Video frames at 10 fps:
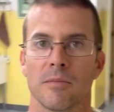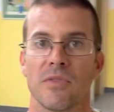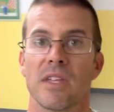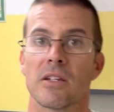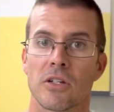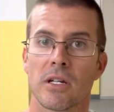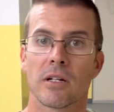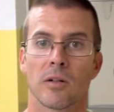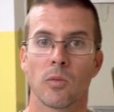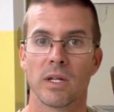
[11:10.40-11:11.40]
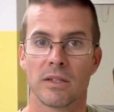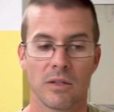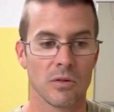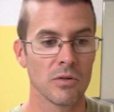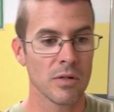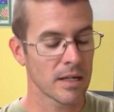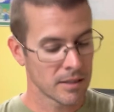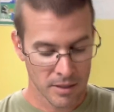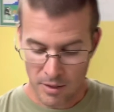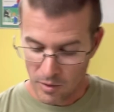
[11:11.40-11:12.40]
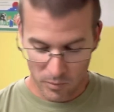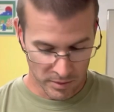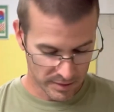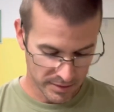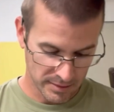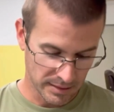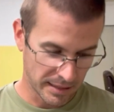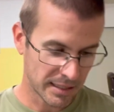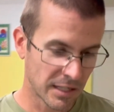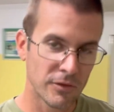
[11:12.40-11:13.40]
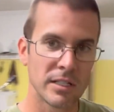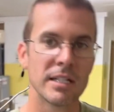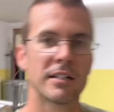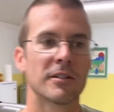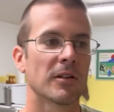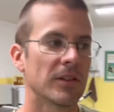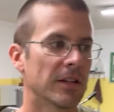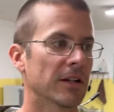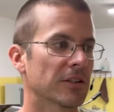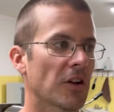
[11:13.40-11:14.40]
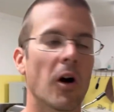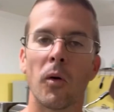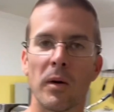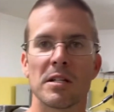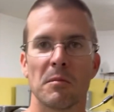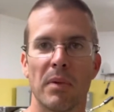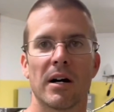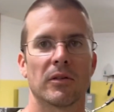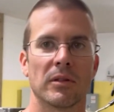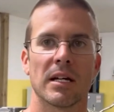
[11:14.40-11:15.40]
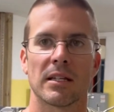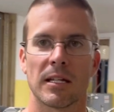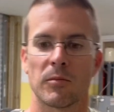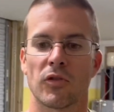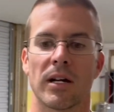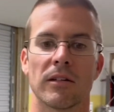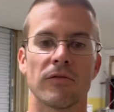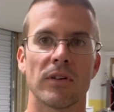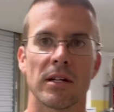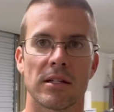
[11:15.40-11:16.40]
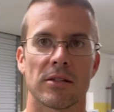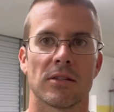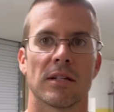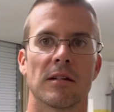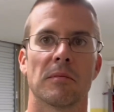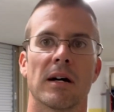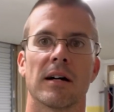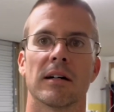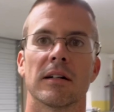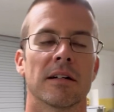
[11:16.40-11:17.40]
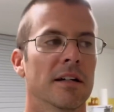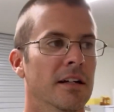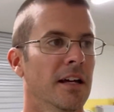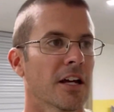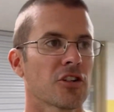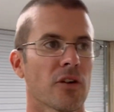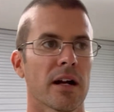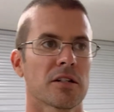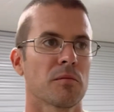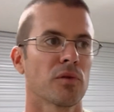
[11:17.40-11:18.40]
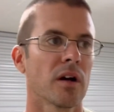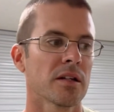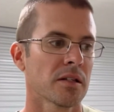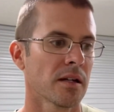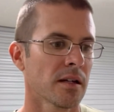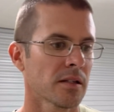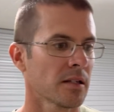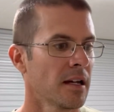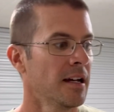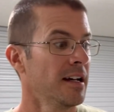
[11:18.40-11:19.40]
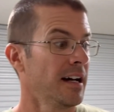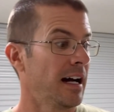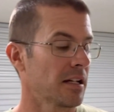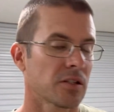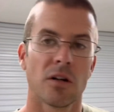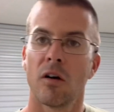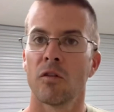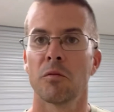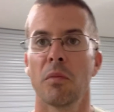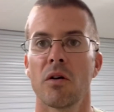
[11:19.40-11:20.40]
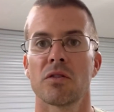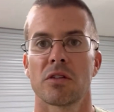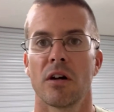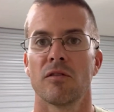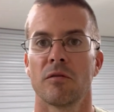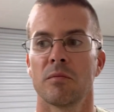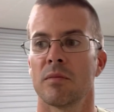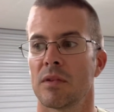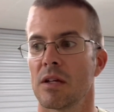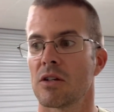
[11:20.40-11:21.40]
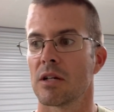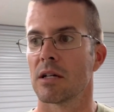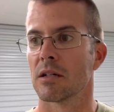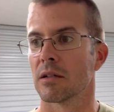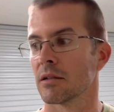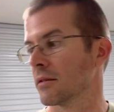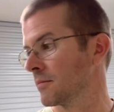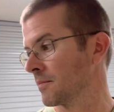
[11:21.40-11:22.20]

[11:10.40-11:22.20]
This year we do, like every year, there's always a bottleneck that I'm trying to fix in my extraction process. I solved most of them this year